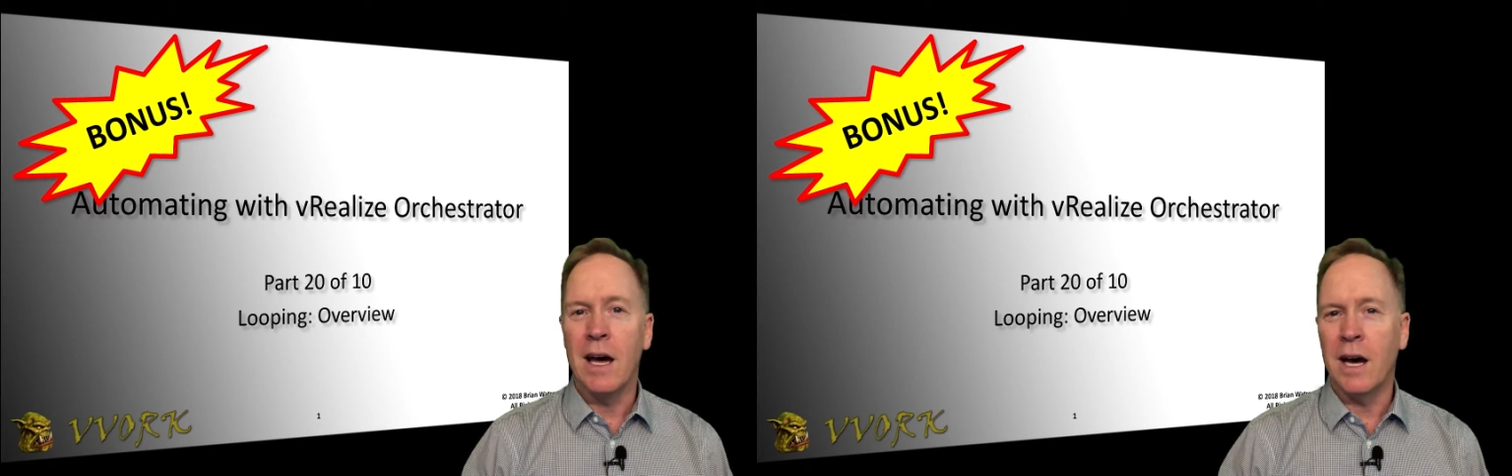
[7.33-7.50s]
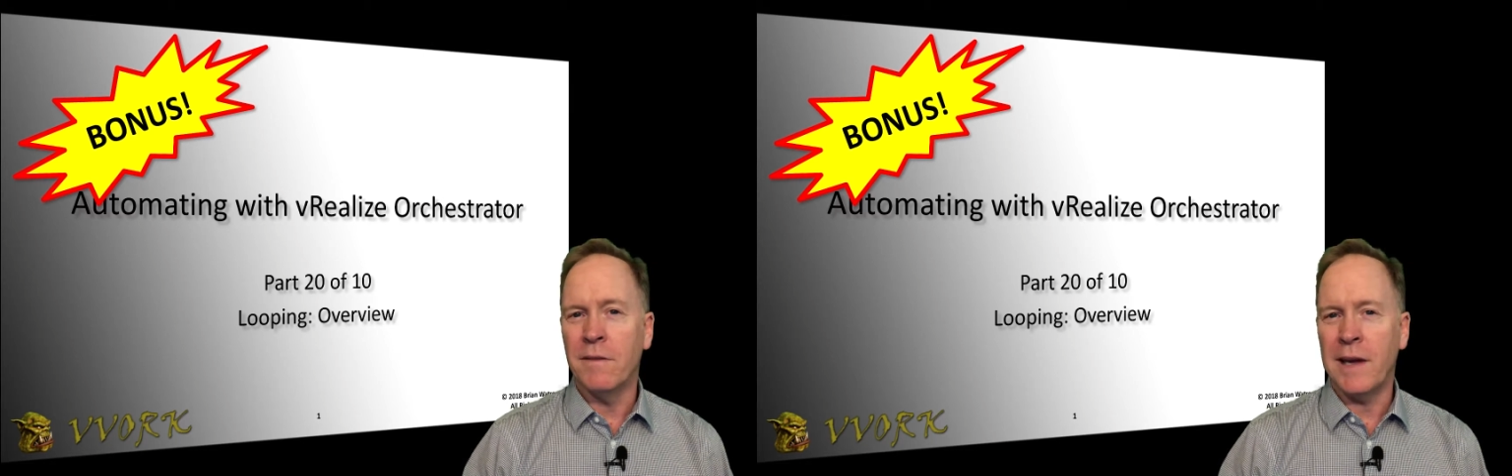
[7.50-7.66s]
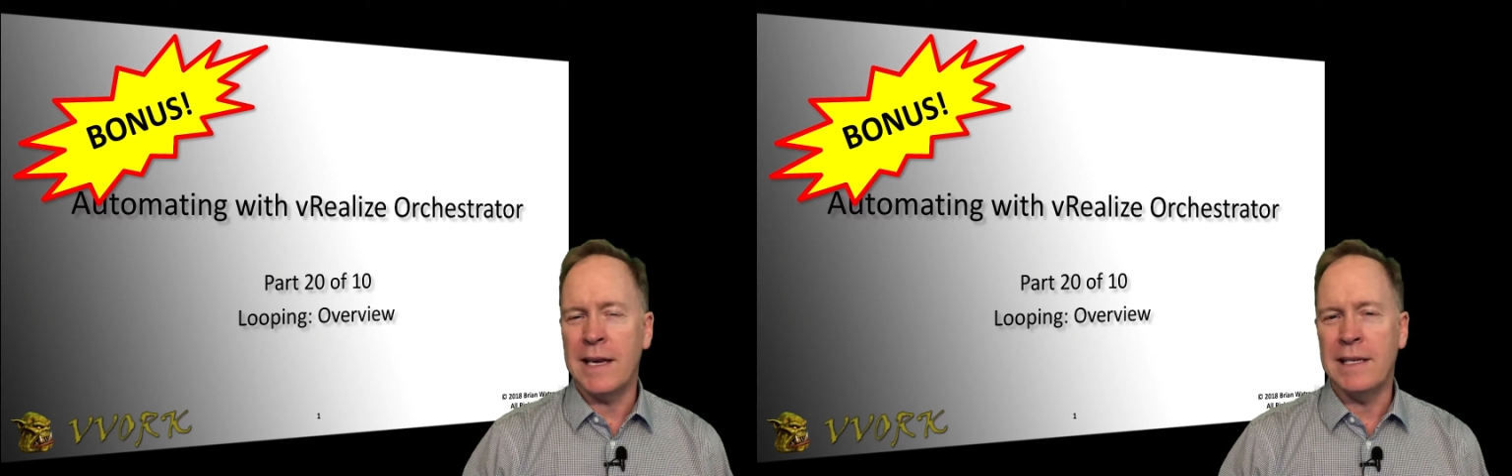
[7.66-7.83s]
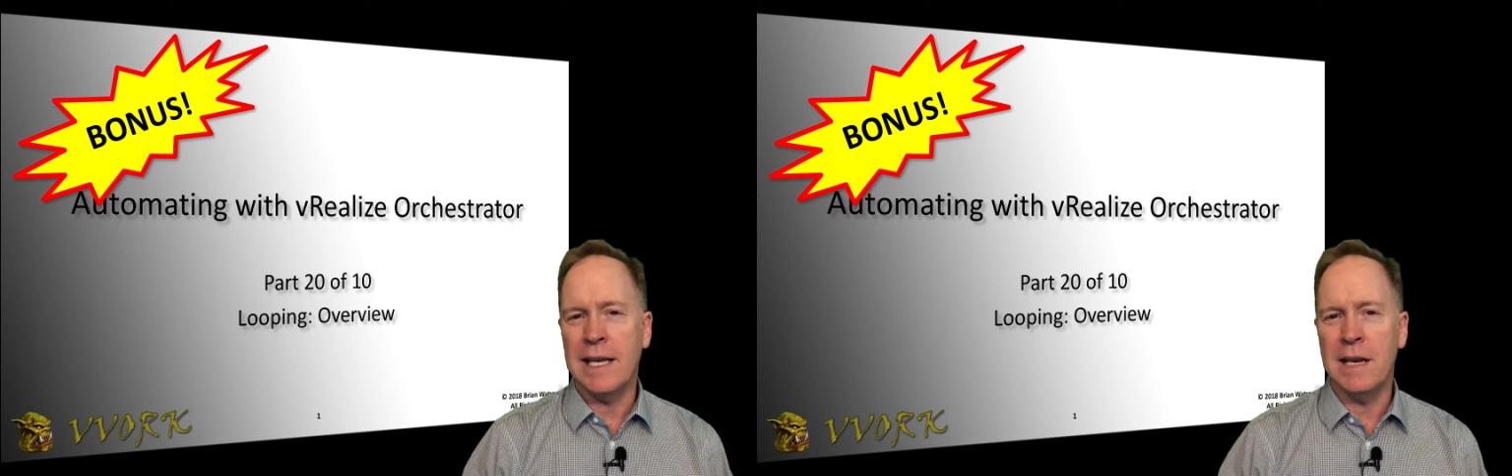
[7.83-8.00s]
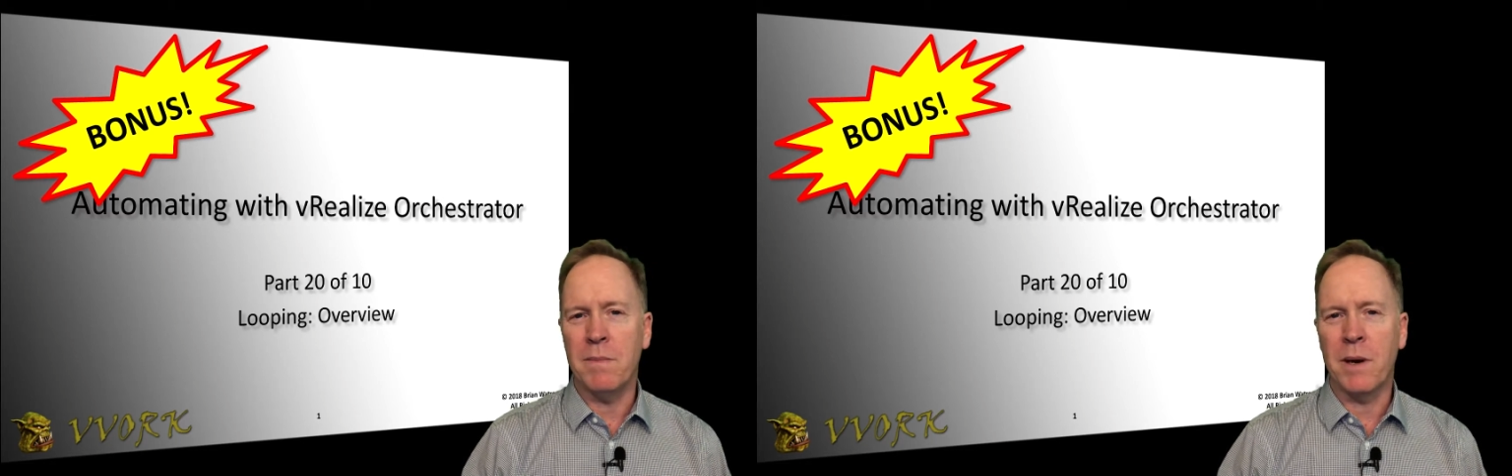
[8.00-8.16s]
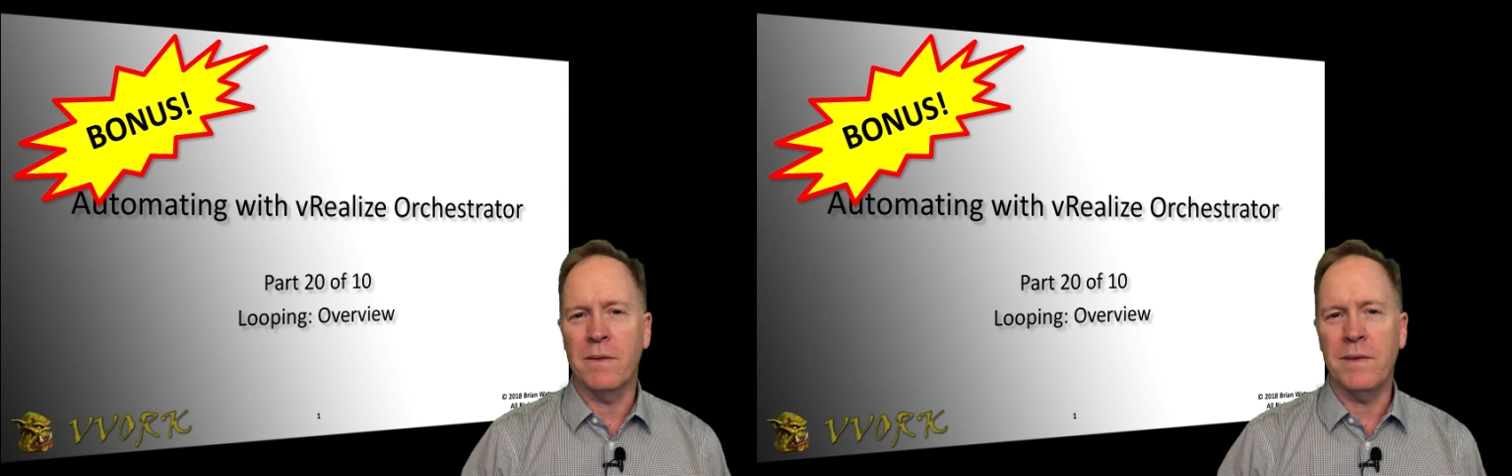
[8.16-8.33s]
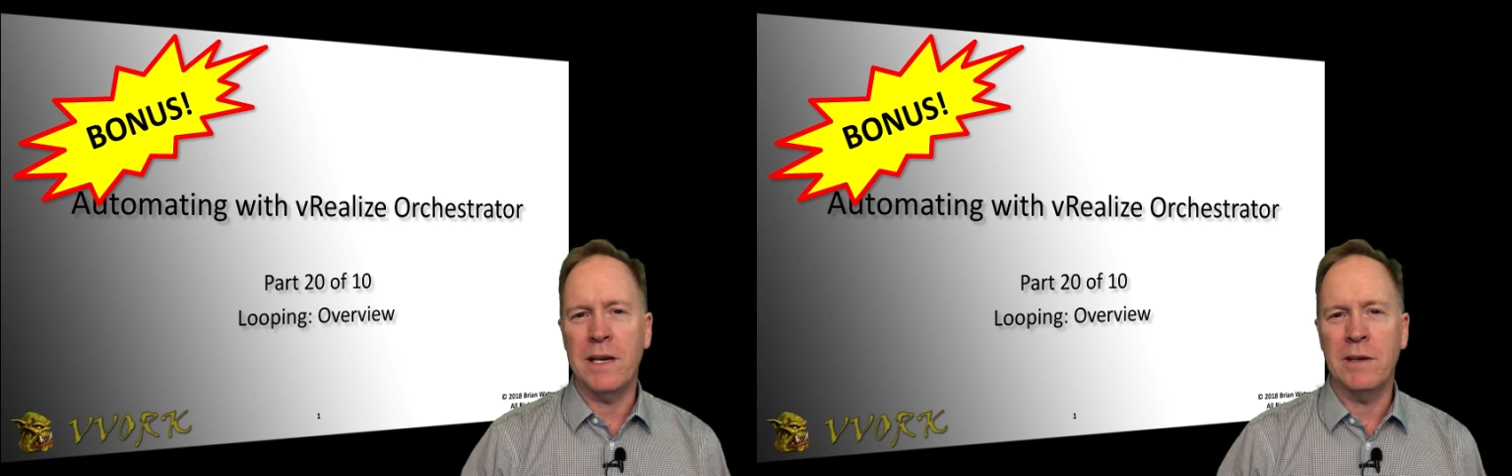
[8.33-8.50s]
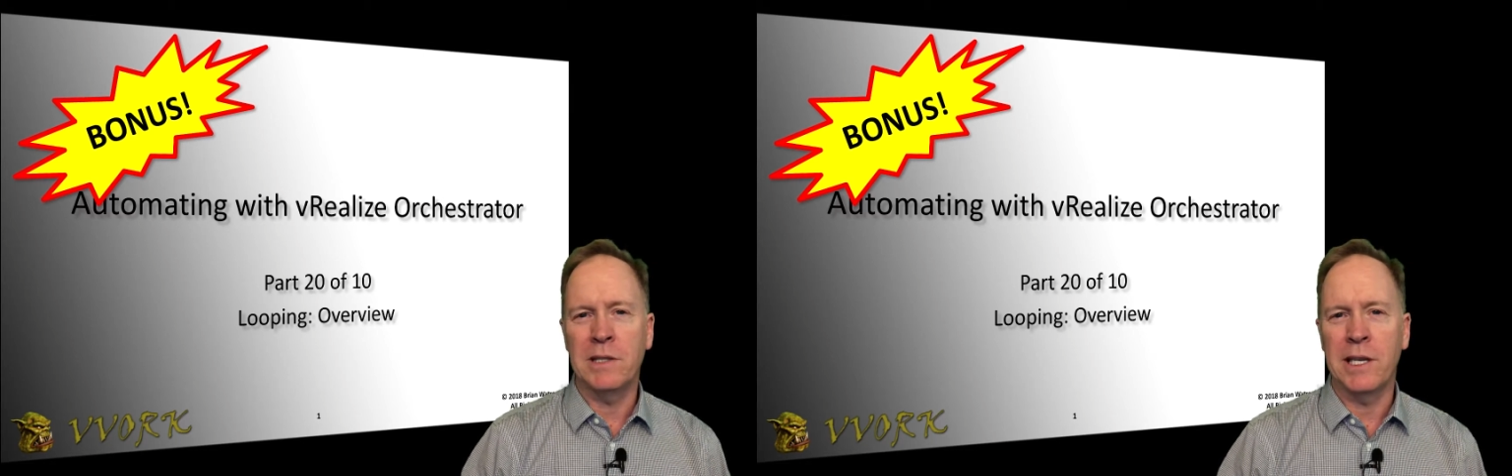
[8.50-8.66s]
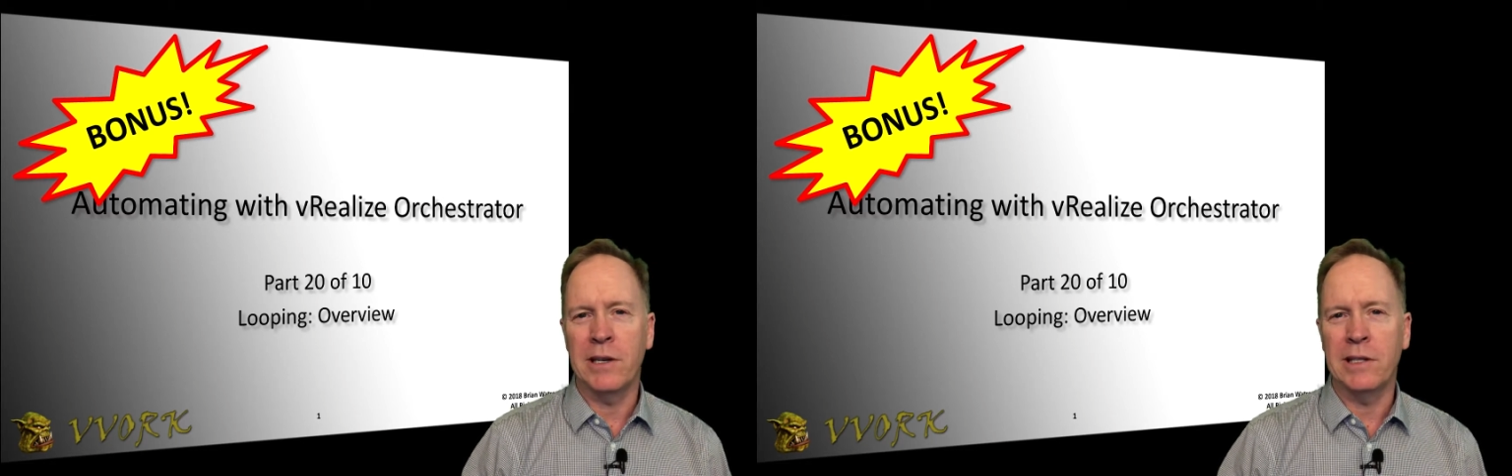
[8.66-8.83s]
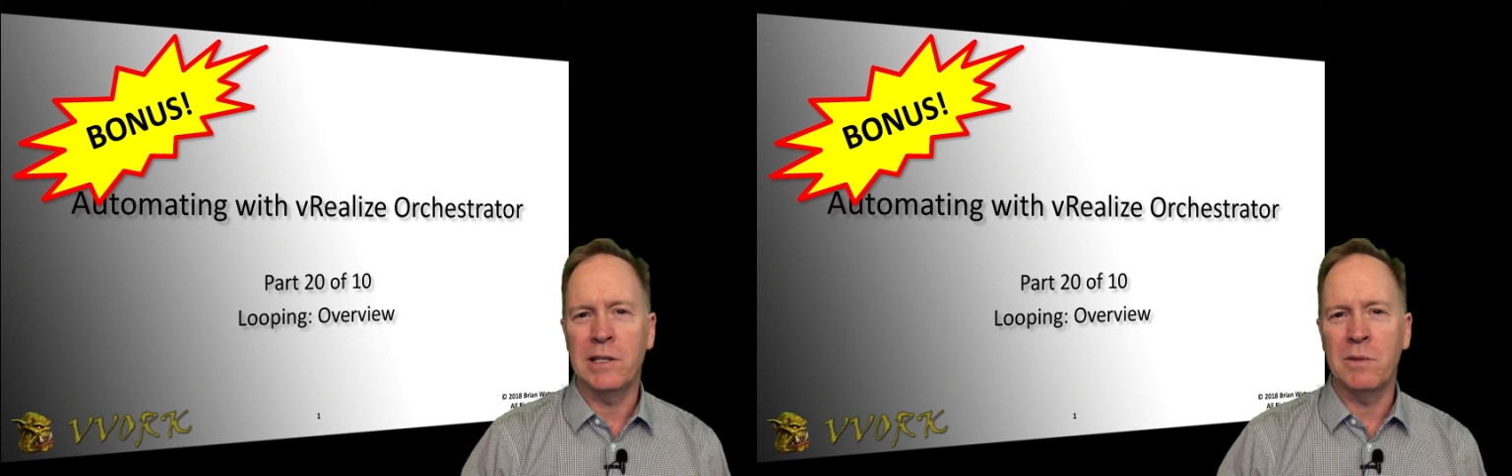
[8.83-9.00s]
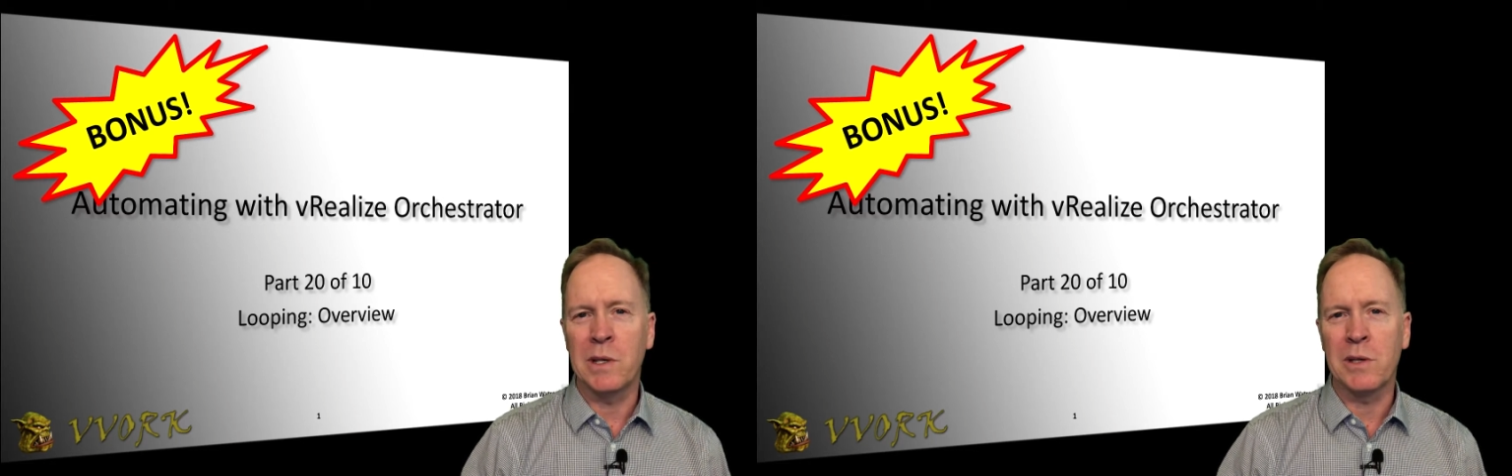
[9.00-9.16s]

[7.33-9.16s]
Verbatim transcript: of a 10-part video series in